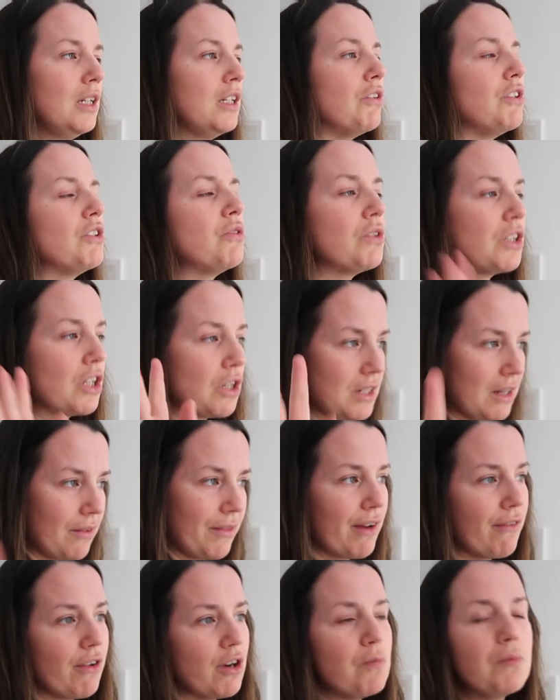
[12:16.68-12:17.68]
I don't want to go
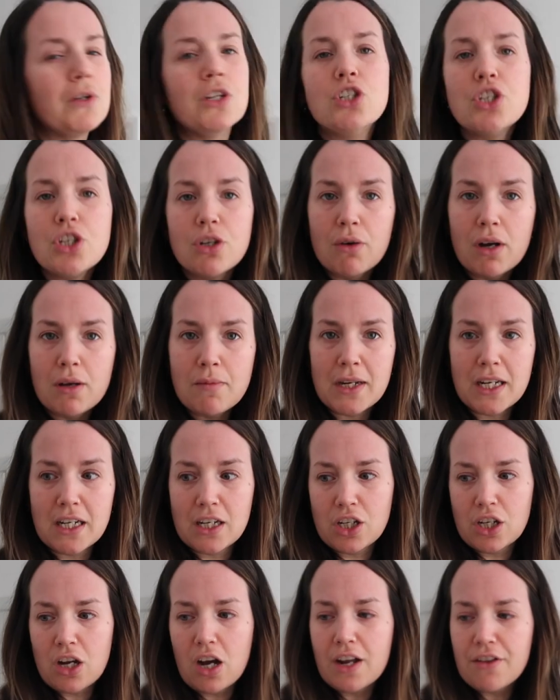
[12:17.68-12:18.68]
down that road, but do you know what I
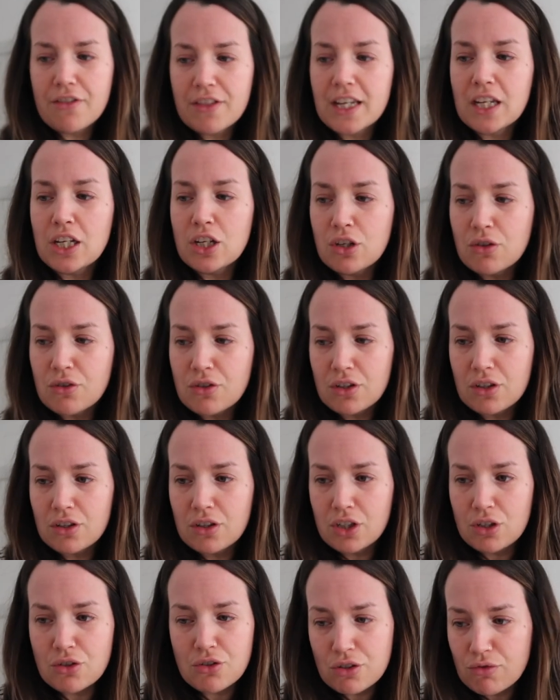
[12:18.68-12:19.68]
mean? I think
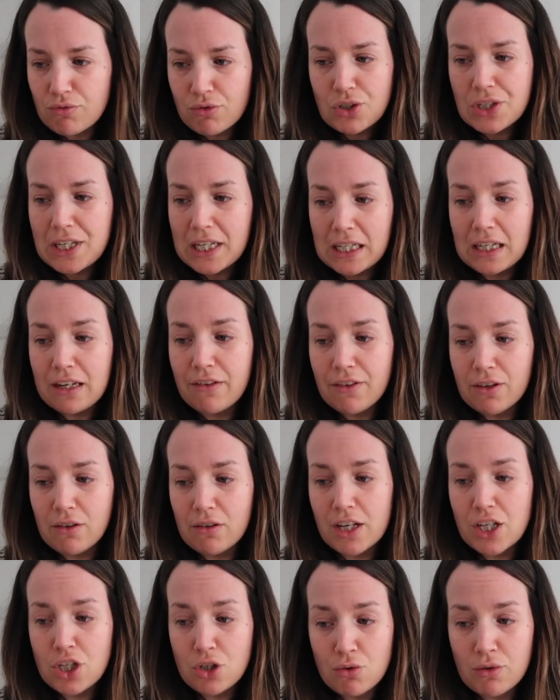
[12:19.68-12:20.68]
you just routinely feel
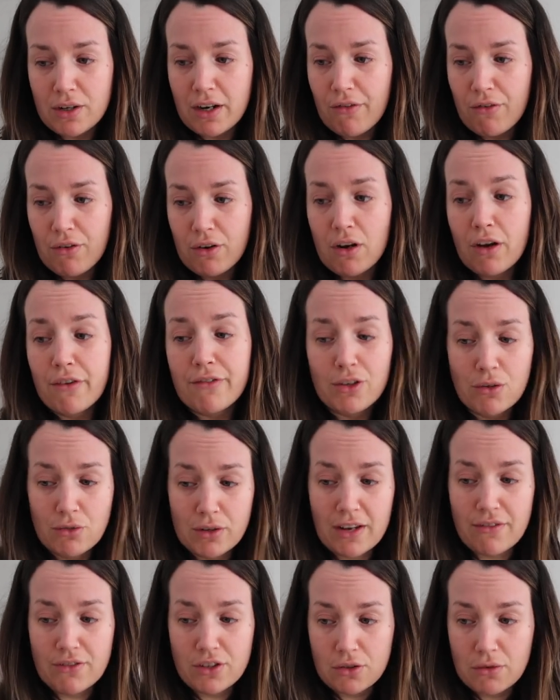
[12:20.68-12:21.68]
like you're never enough,
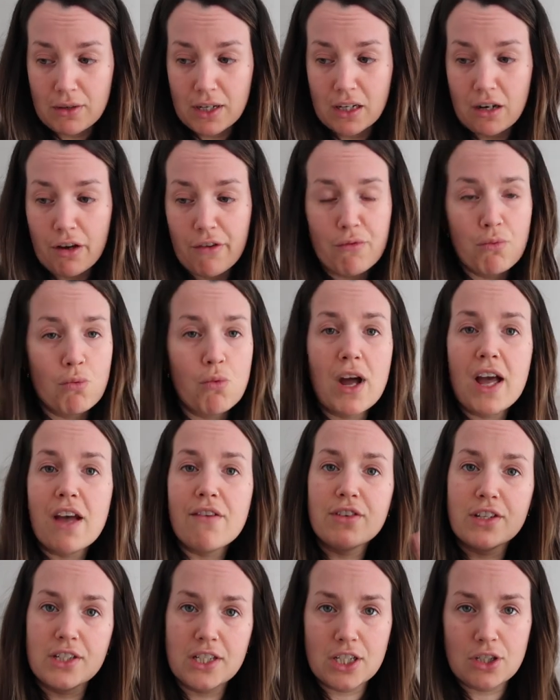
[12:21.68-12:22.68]
you're never doing enough,
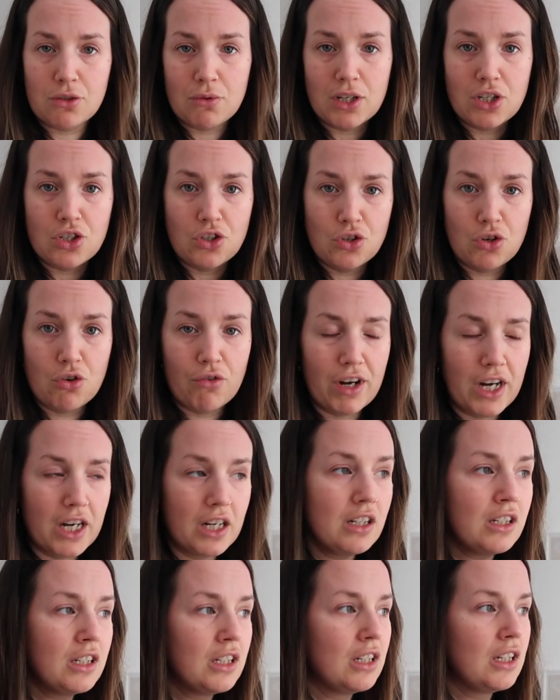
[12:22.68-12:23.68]
whatever situation you're
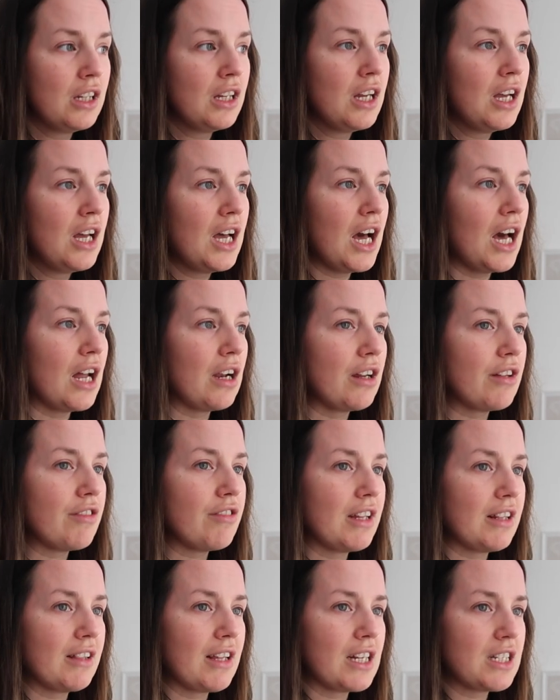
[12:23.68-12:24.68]
in. And I
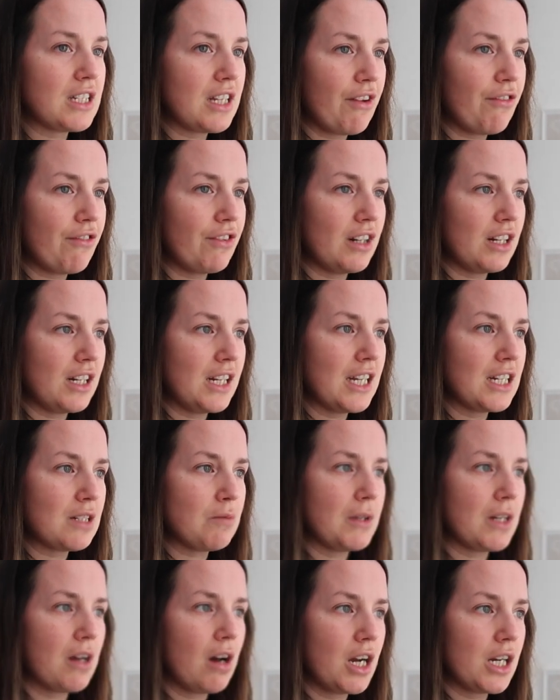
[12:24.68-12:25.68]
think that definitely has
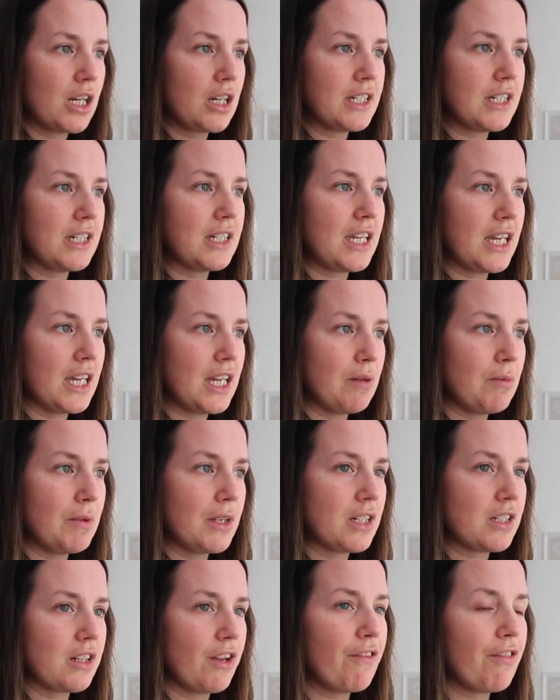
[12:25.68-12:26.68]
been highlighted here,
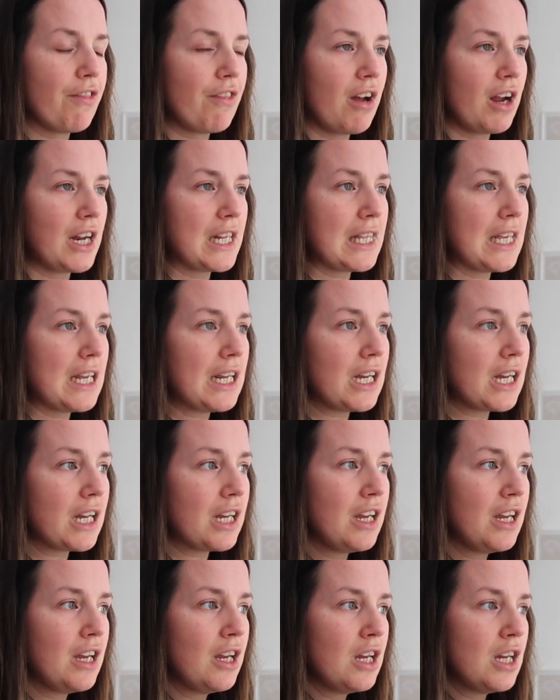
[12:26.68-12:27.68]
because I think,